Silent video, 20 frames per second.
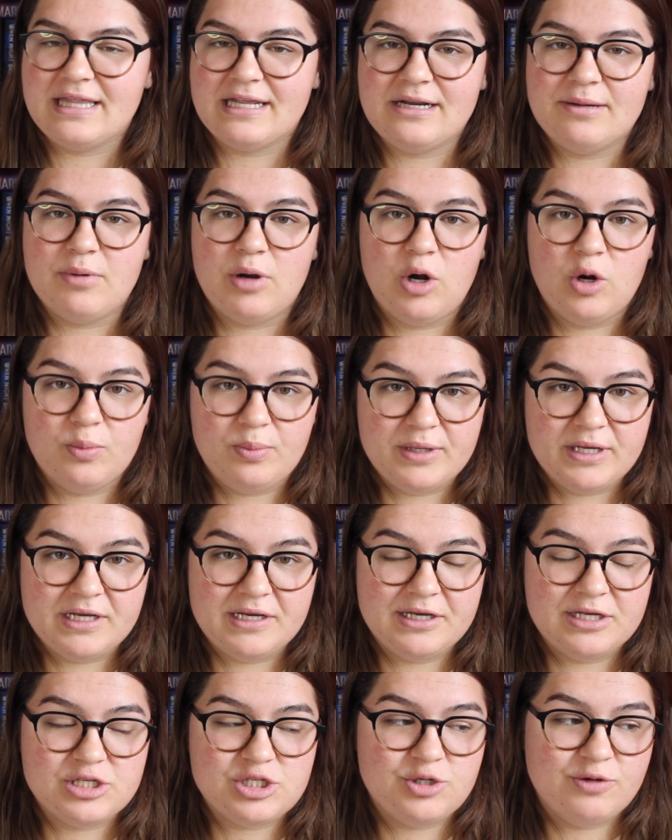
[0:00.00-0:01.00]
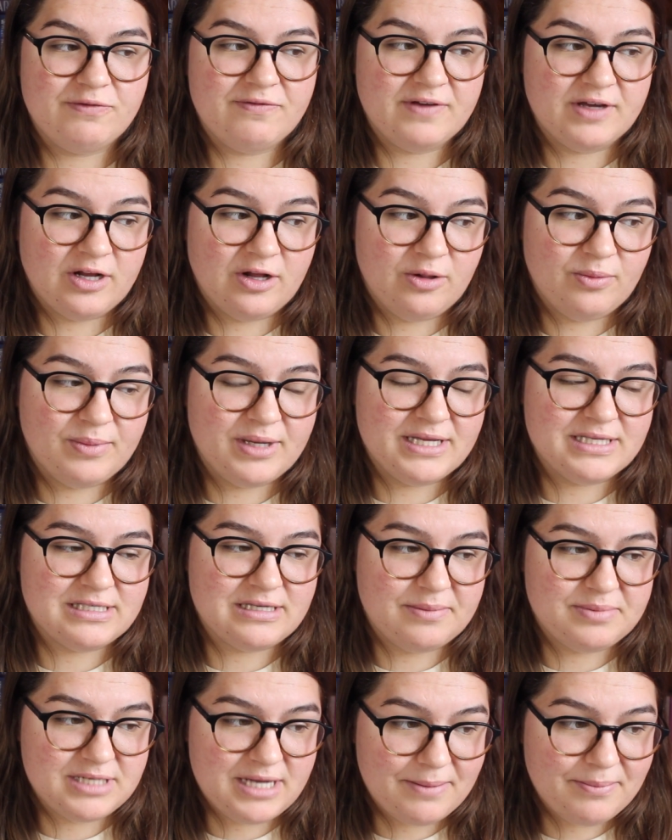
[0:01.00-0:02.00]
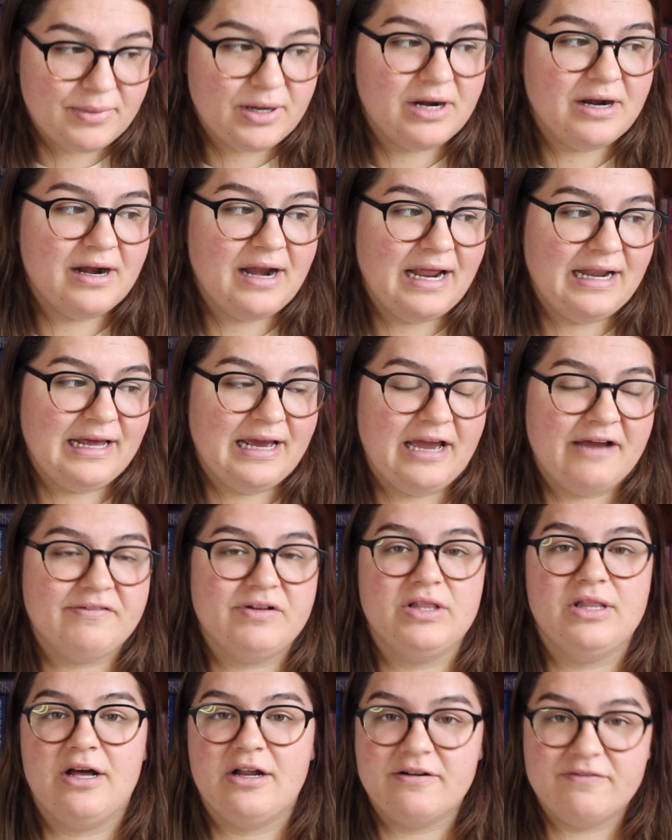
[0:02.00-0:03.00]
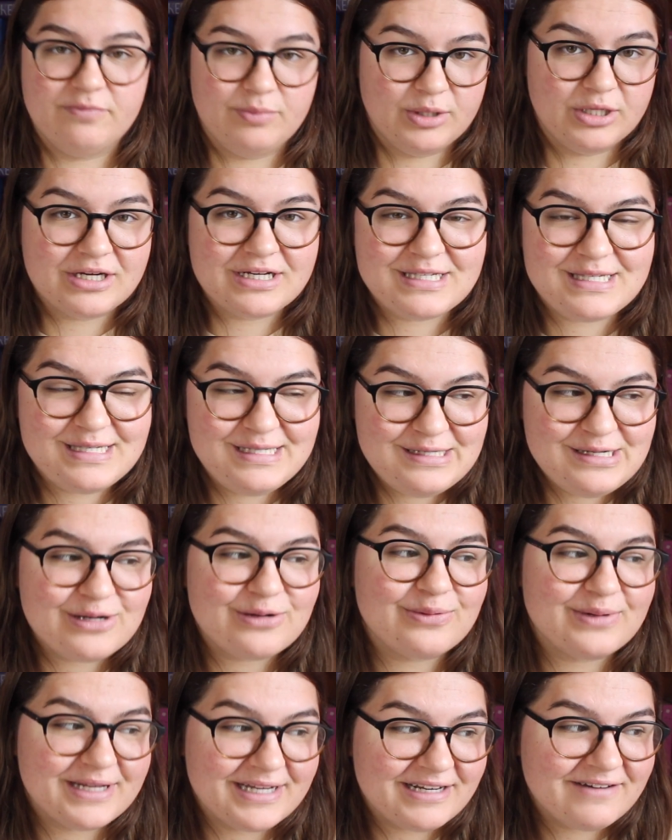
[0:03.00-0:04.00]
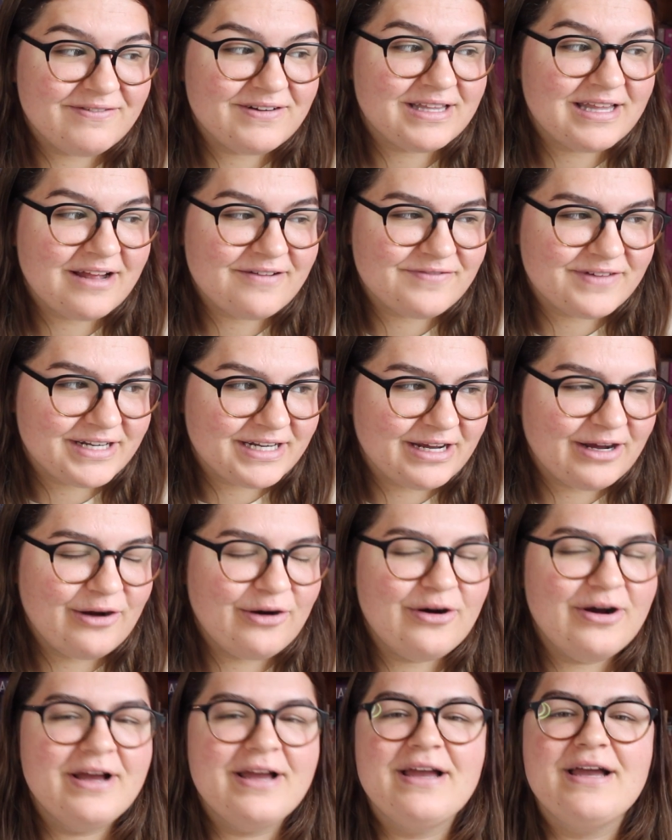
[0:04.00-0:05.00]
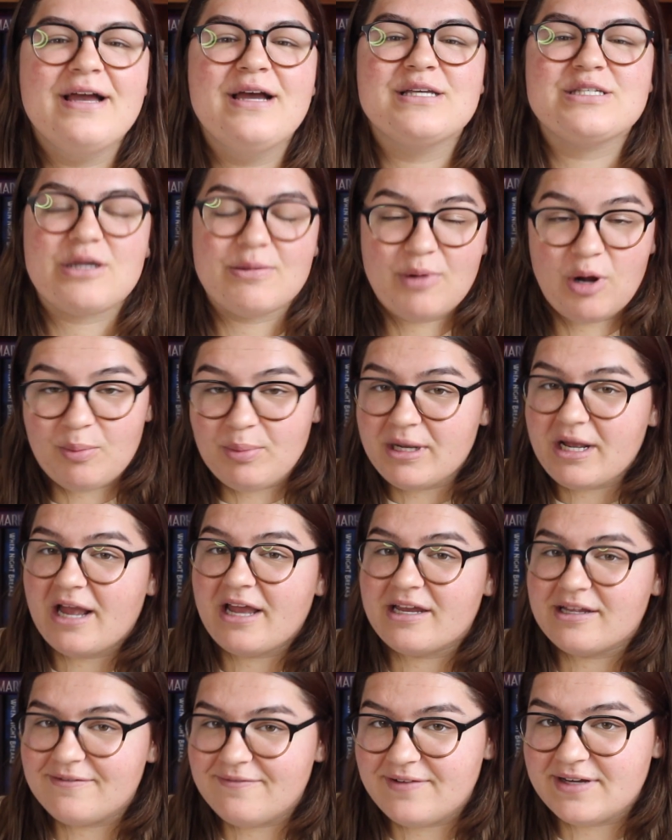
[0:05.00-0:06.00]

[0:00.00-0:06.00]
that I'm hoping to film in September, and I have a lot of books to read for that video. So I'm hoping I could